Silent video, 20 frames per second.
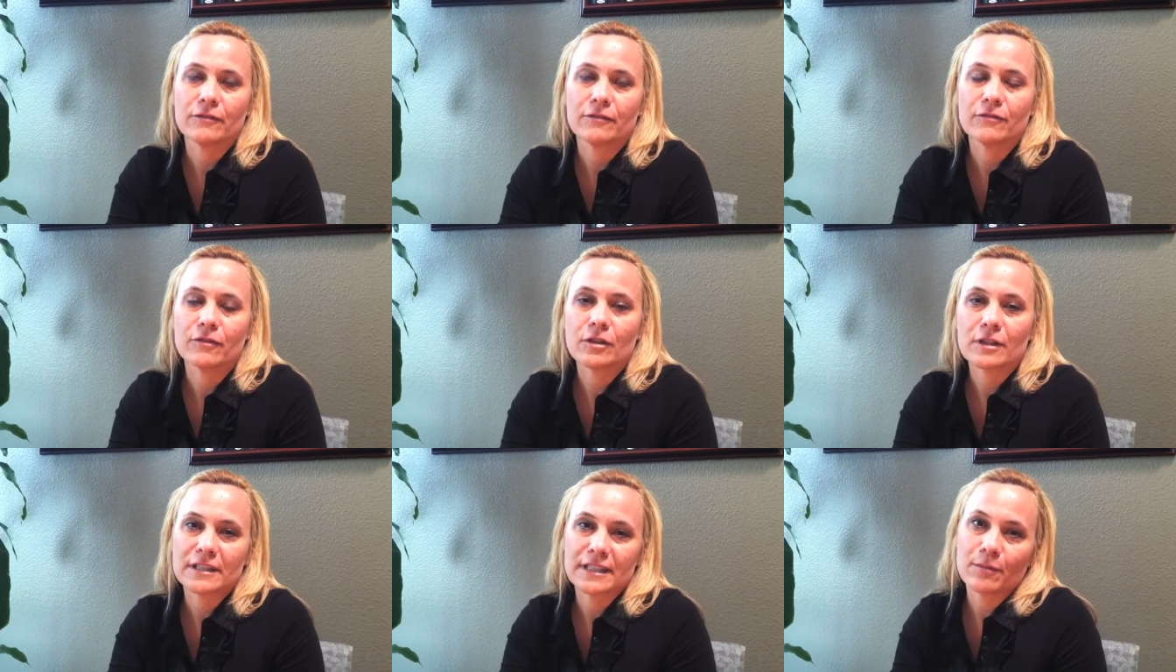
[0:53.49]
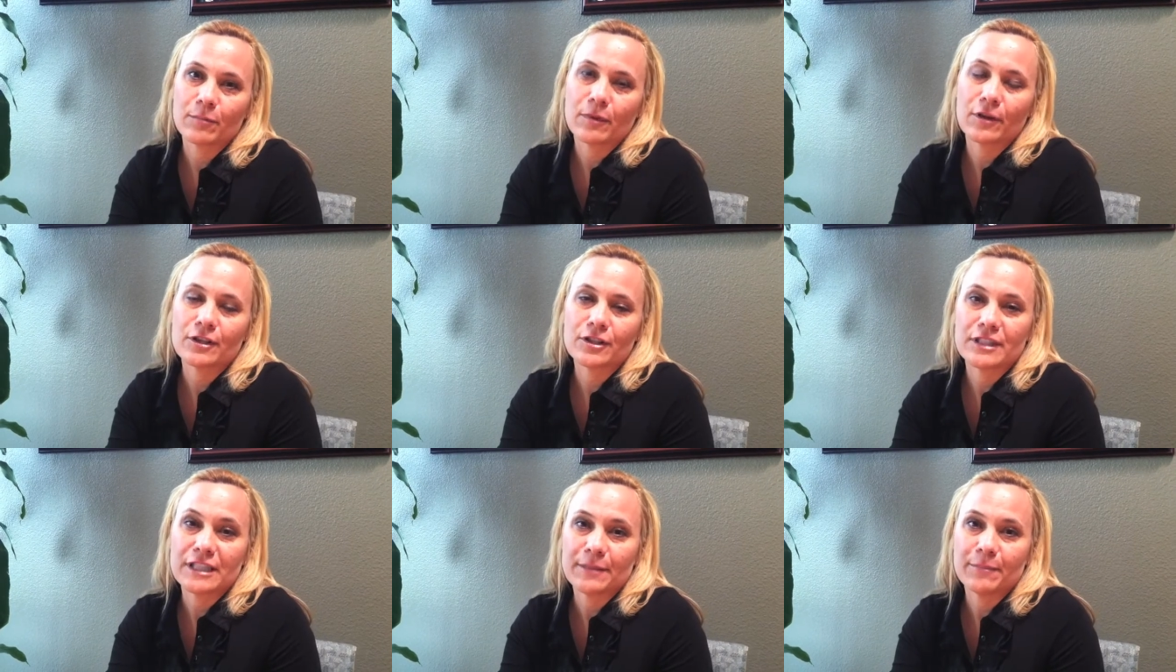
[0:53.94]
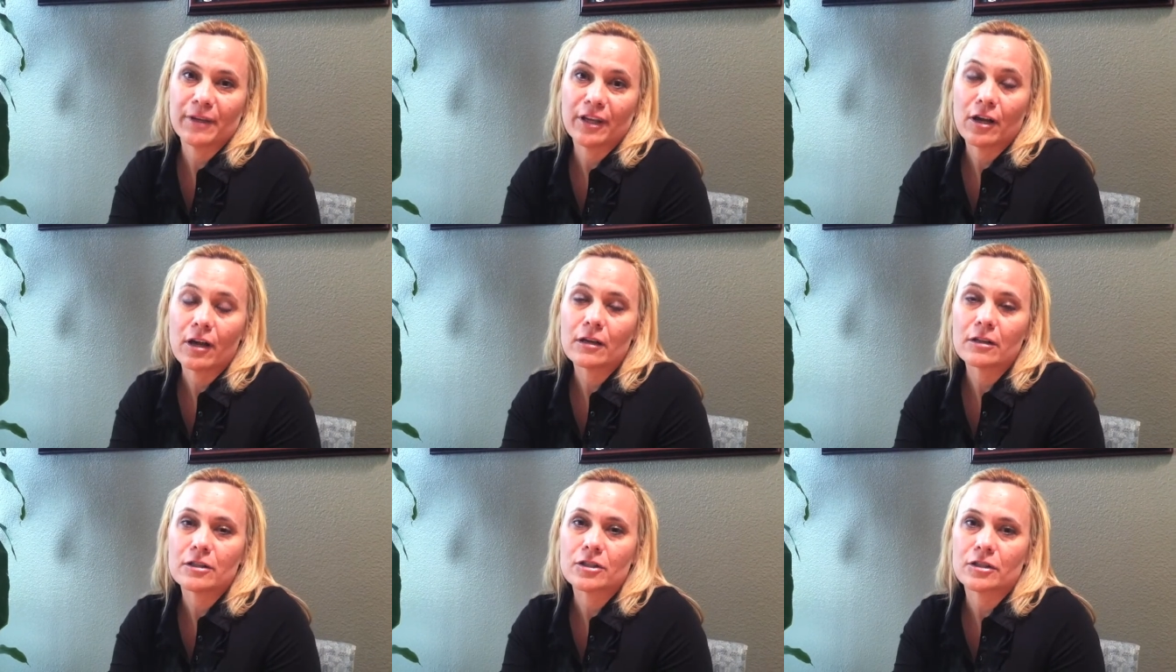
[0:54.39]
For example, our
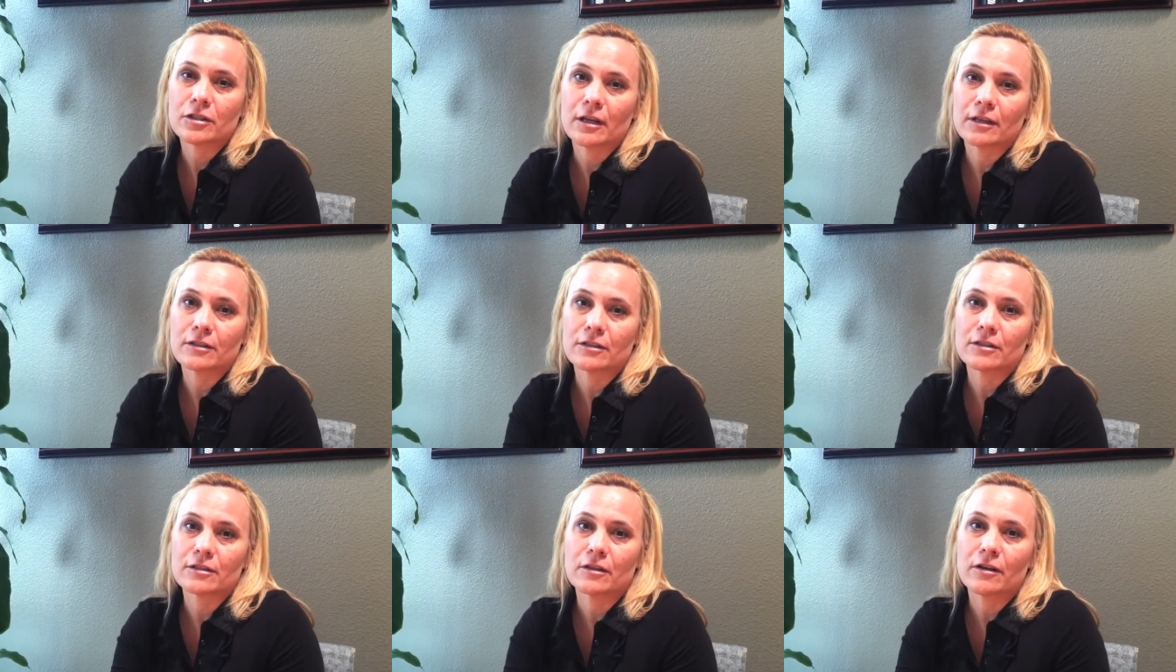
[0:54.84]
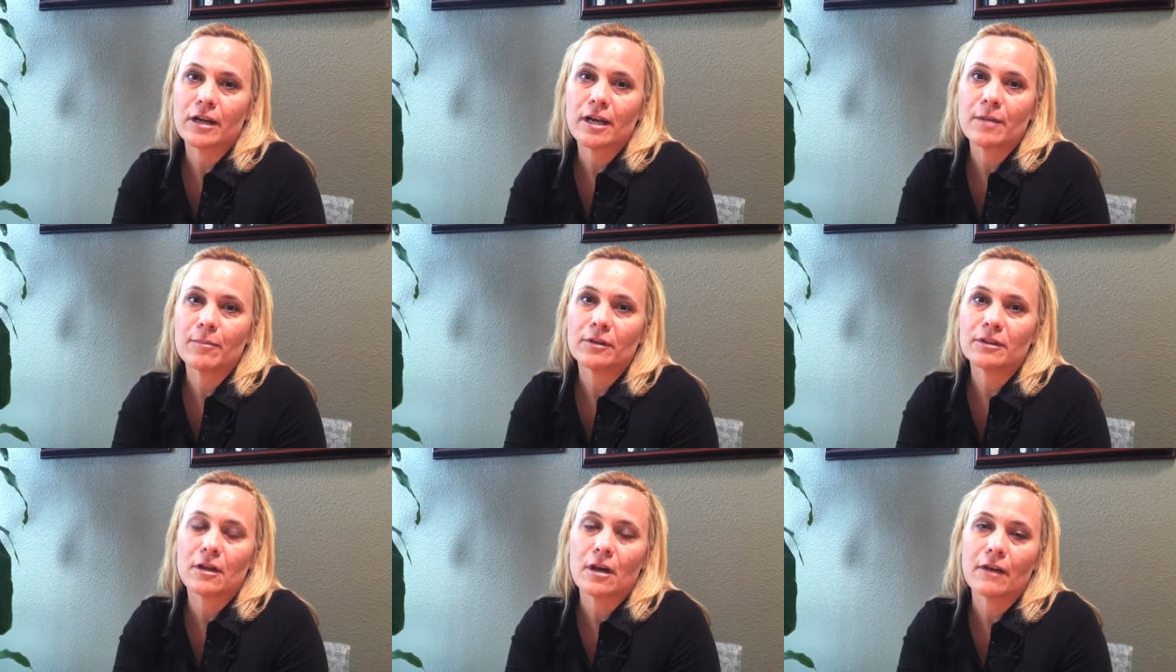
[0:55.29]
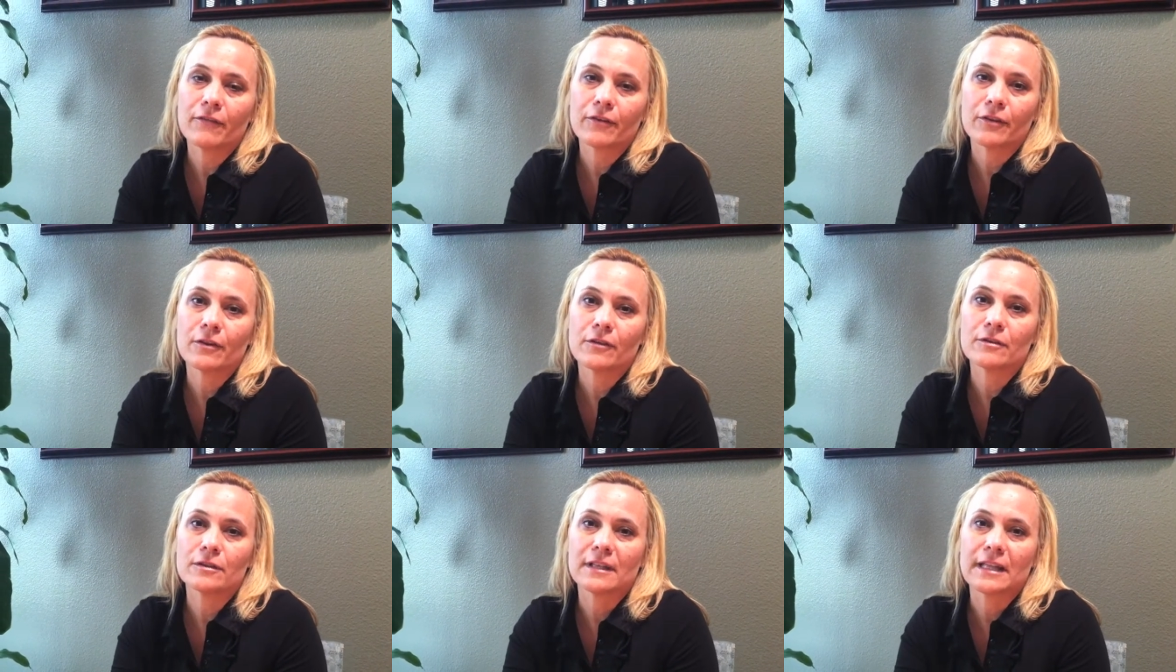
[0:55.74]
CPR instructors are able to offer
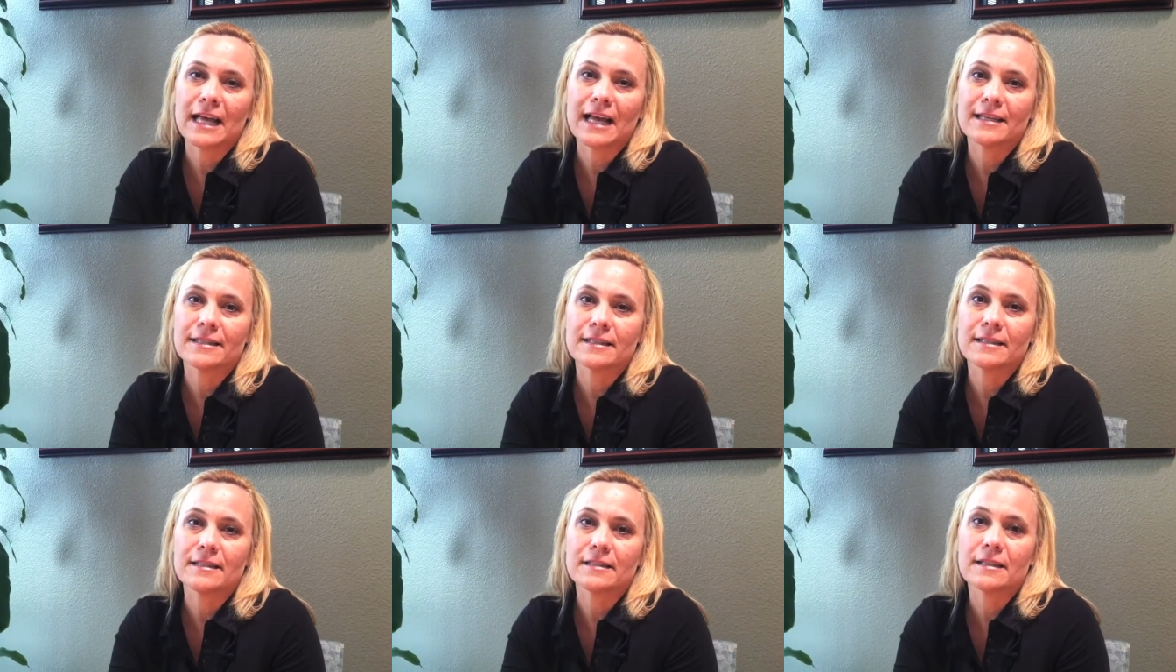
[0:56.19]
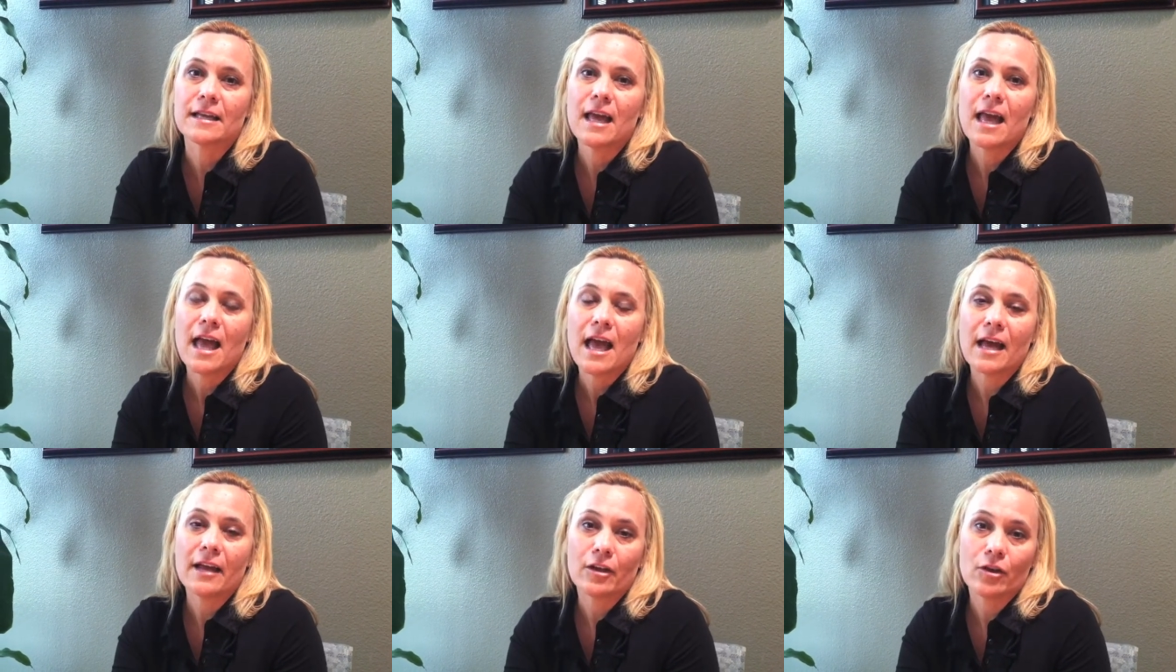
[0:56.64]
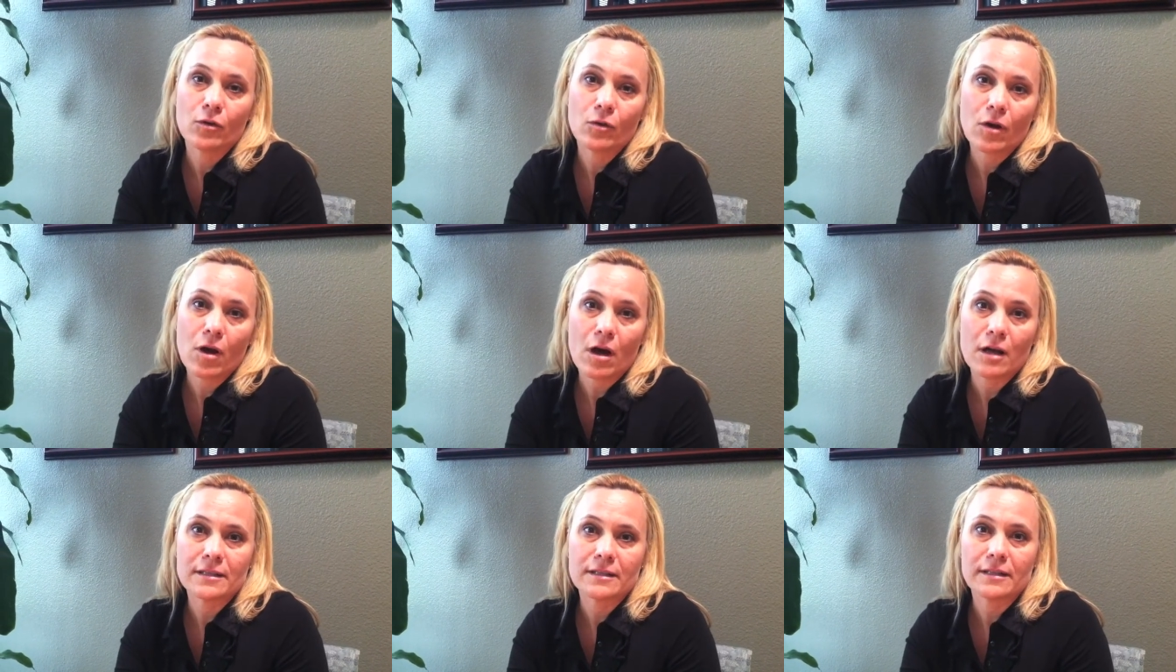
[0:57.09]
those classes at no
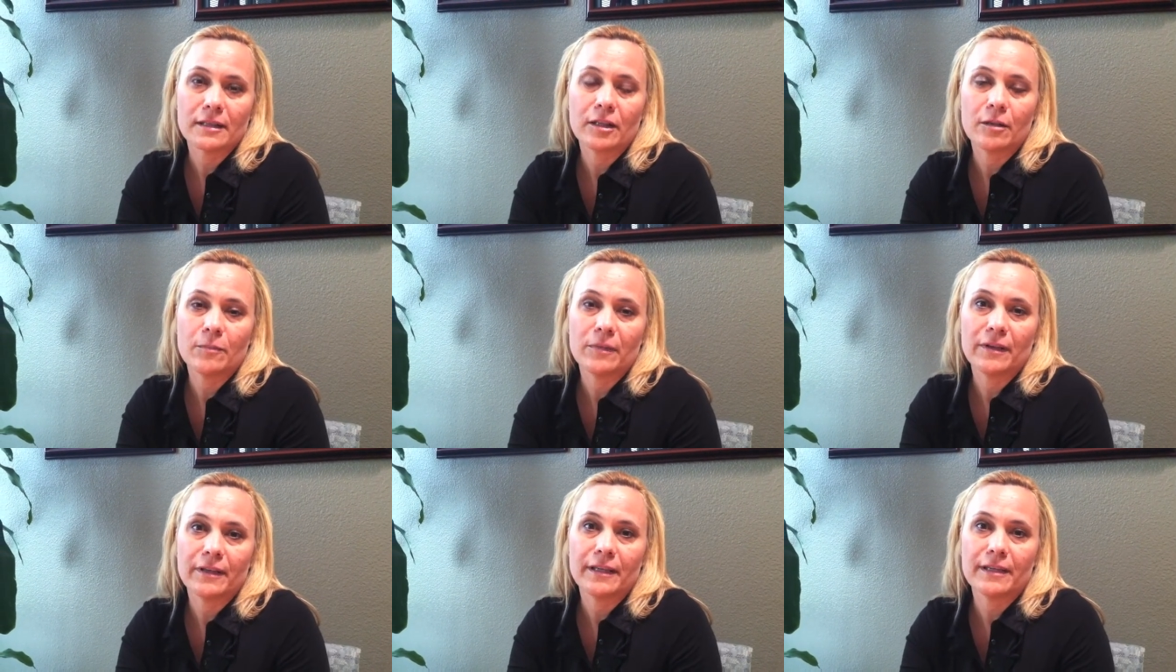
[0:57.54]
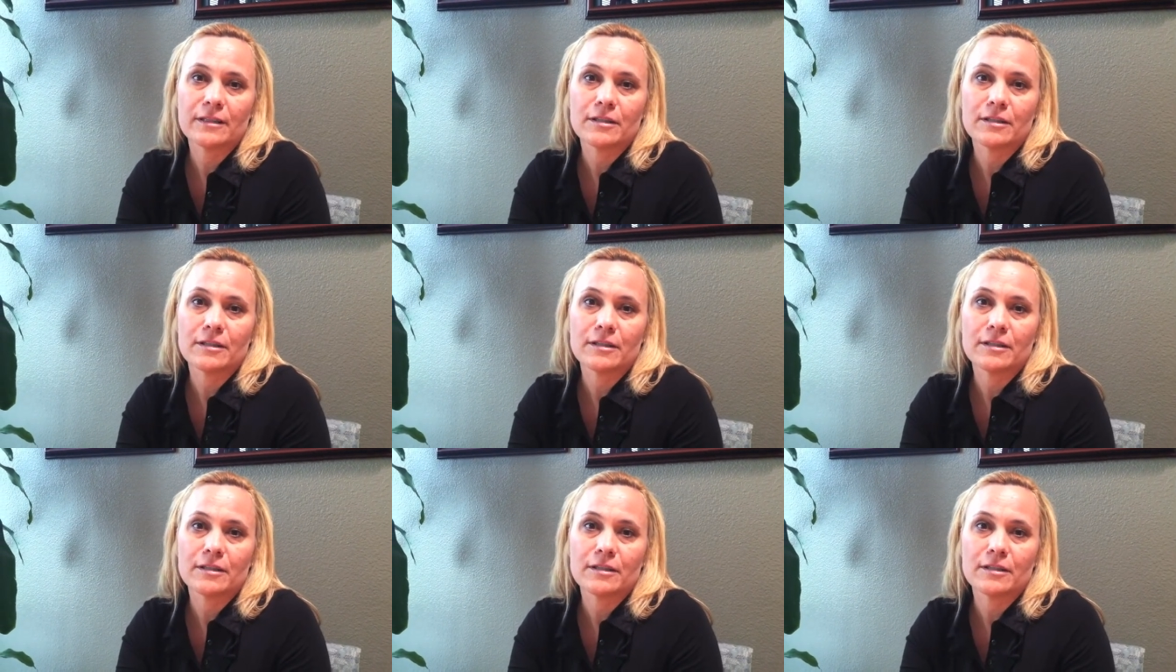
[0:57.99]
cost to the community,